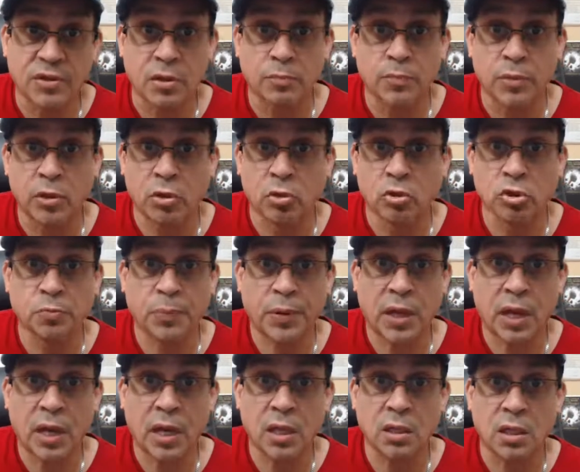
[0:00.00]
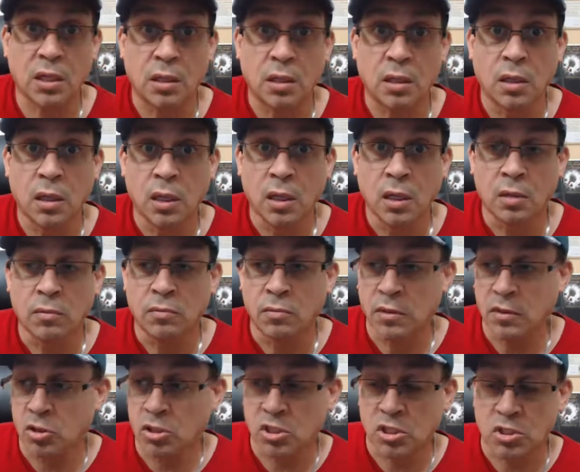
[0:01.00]
the bills paid and
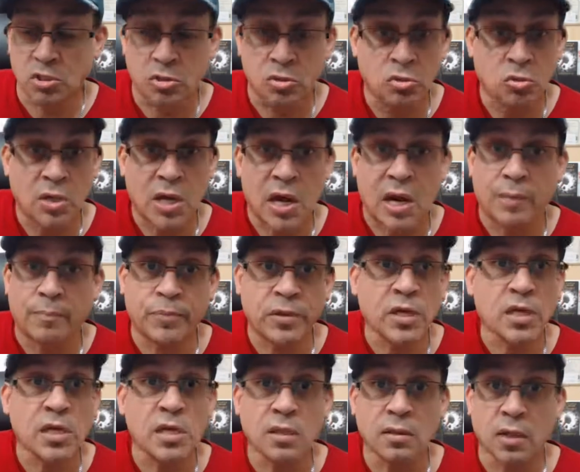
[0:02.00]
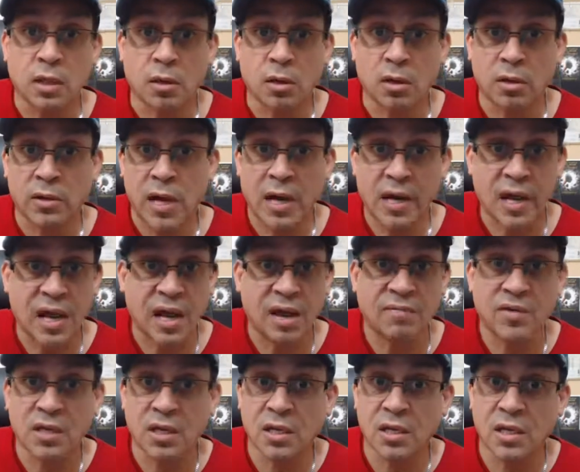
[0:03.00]
just you not being there, not
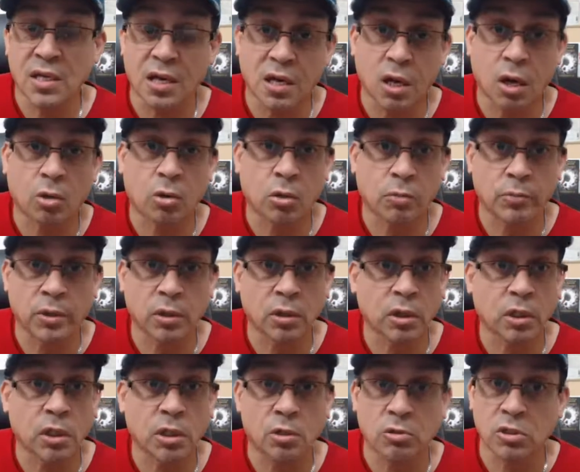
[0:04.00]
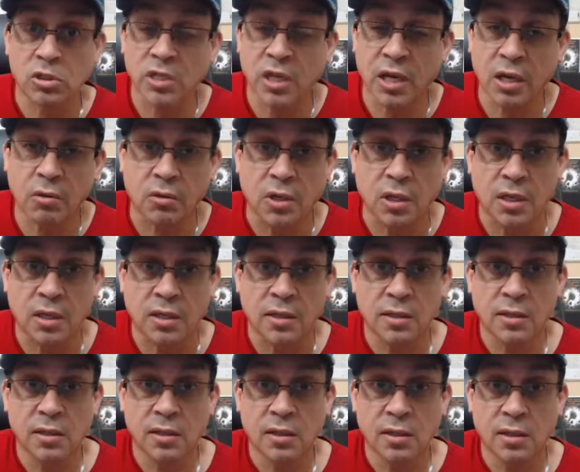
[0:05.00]
having any accountability or integrity.
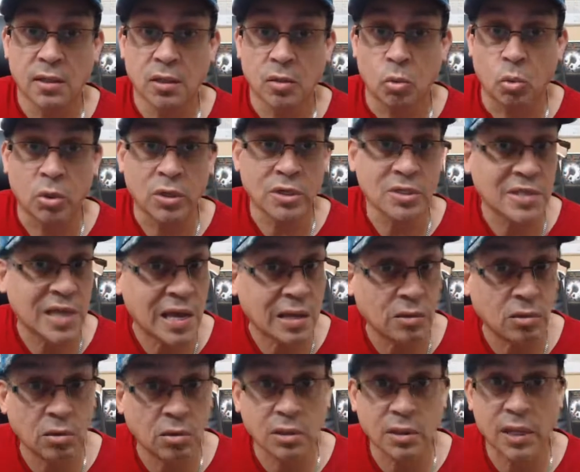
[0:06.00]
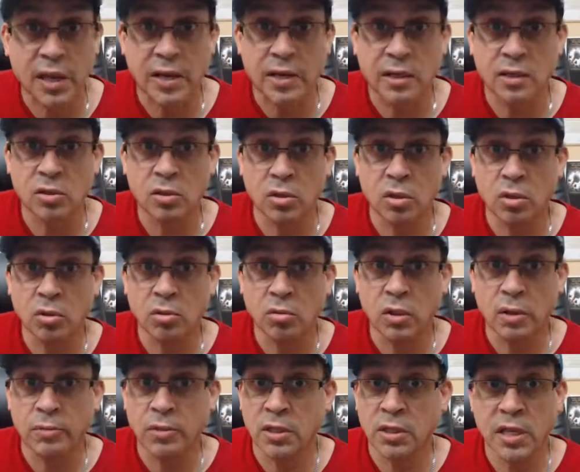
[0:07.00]
What does that look like?
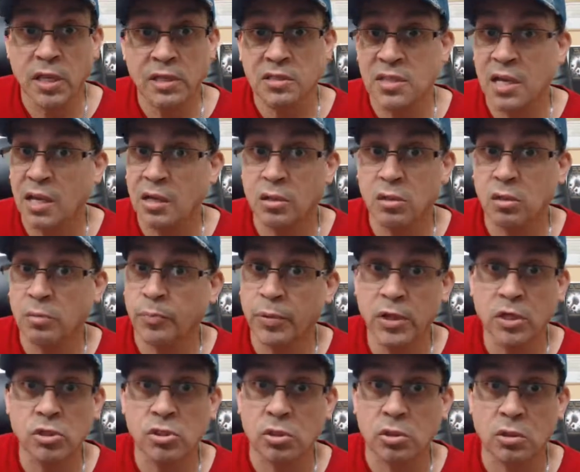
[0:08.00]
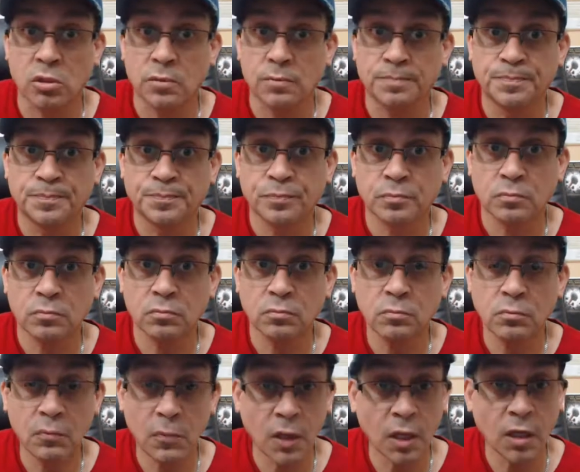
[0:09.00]
I mean, that's not a good picture.
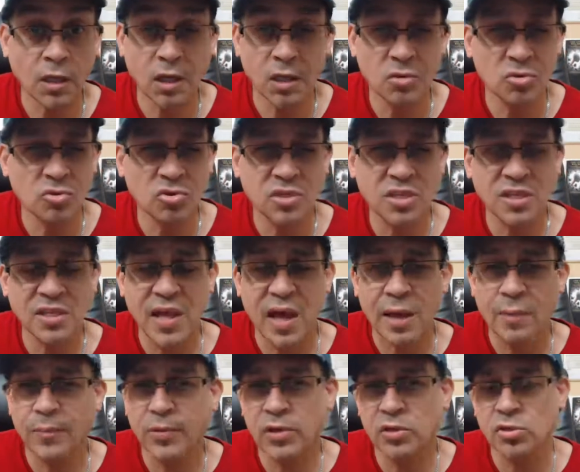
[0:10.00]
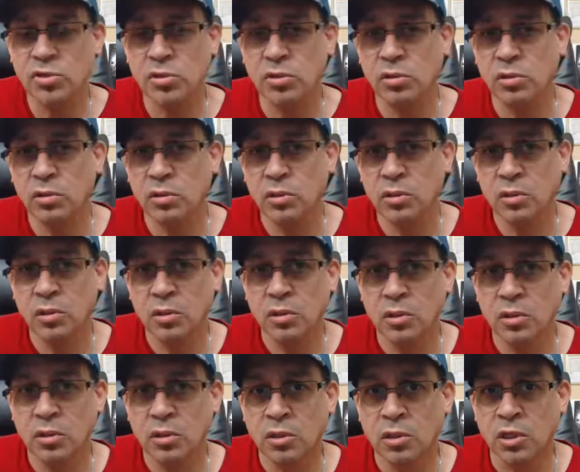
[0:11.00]
Can you see that picture?
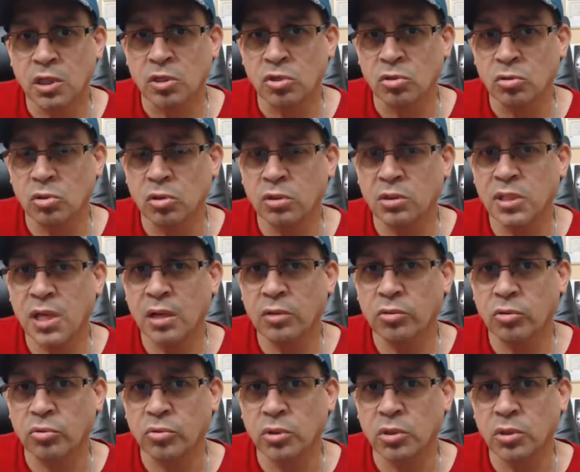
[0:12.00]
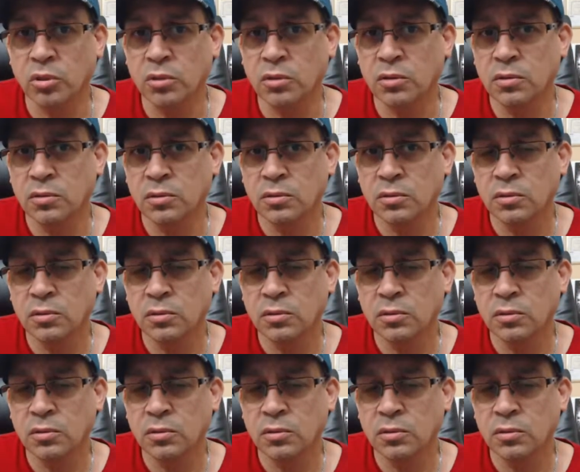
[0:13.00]
Can you look down the road?